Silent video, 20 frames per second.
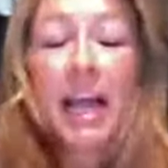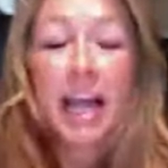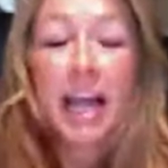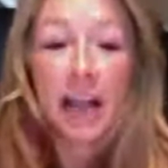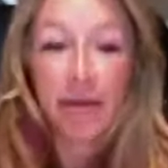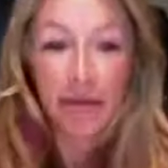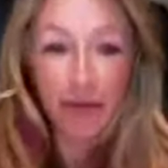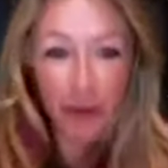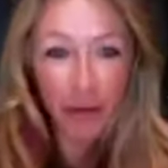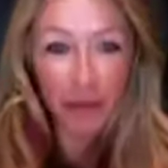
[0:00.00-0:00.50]

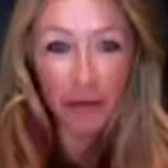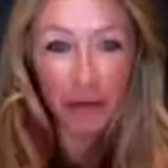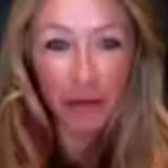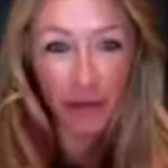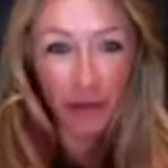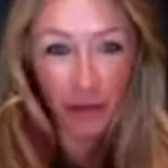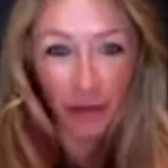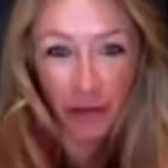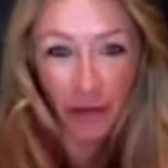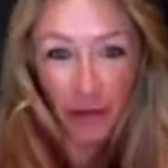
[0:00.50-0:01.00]
If you have a
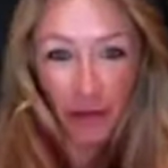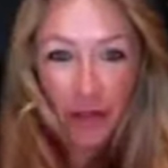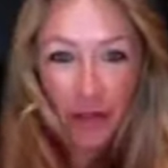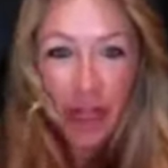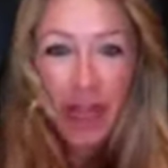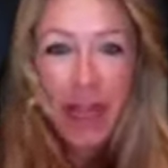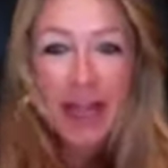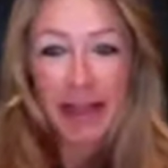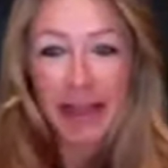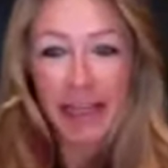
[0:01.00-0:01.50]
journal,
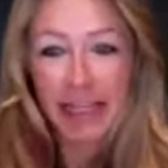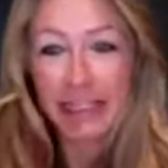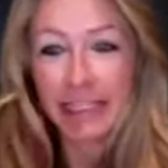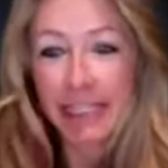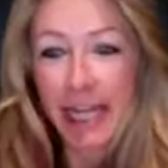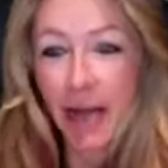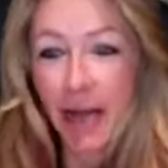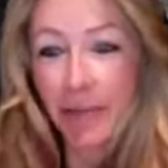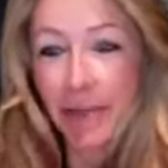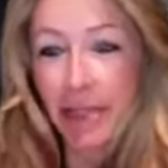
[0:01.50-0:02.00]
then
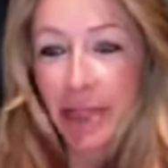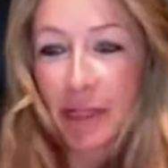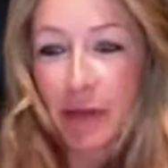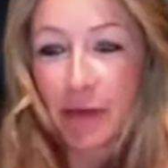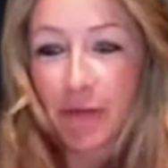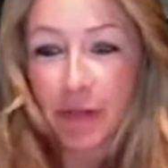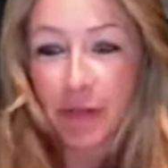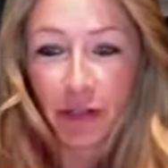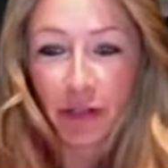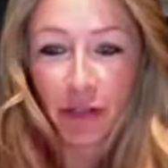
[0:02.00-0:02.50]
tell me that you
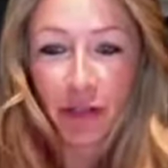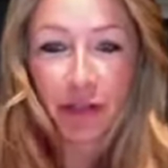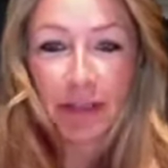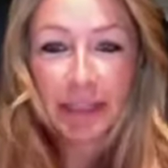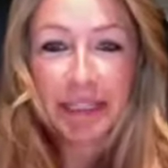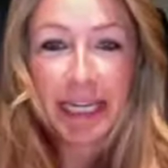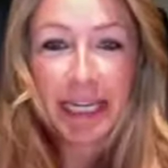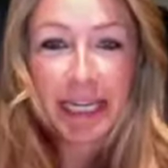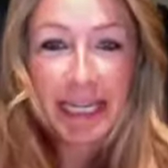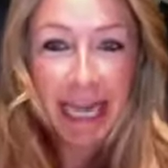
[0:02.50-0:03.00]
have a journal and
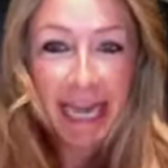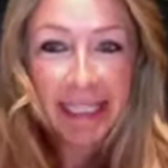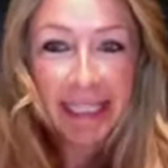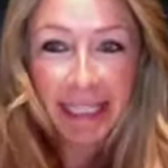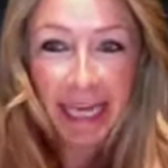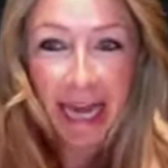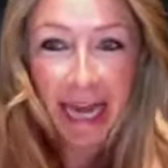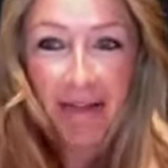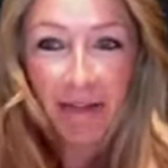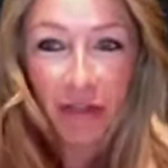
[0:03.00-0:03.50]
say,
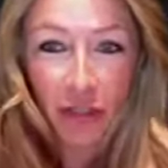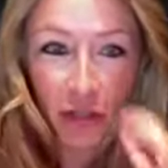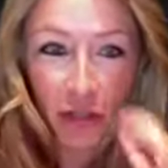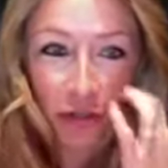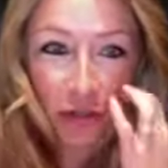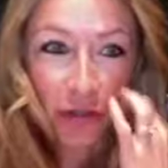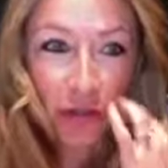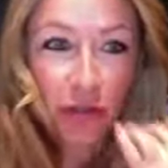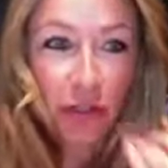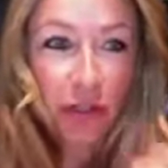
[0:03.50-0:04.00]
yes, I have a journal.